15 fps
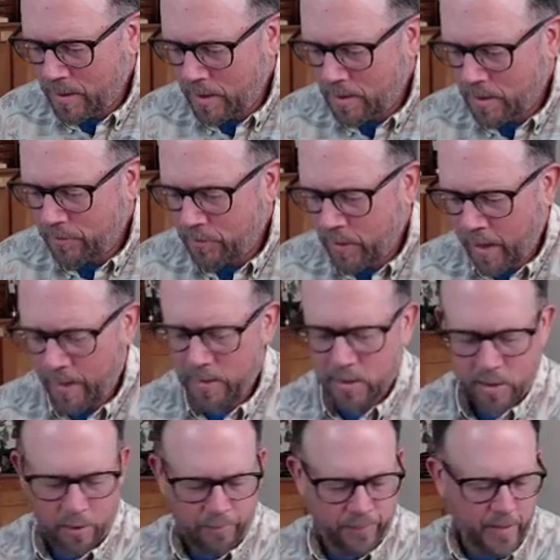easy for that.
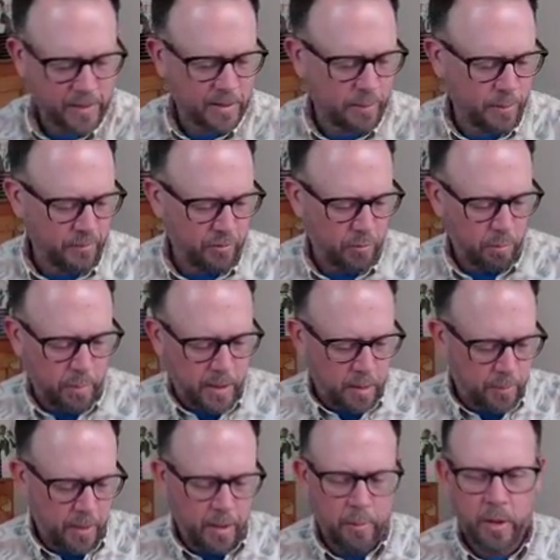So that's something for me to
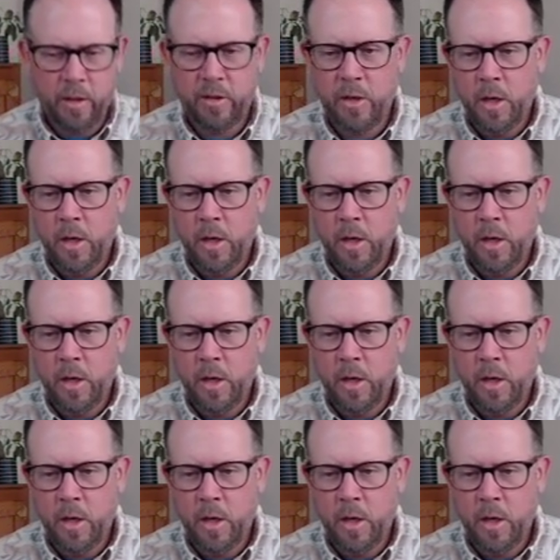play with.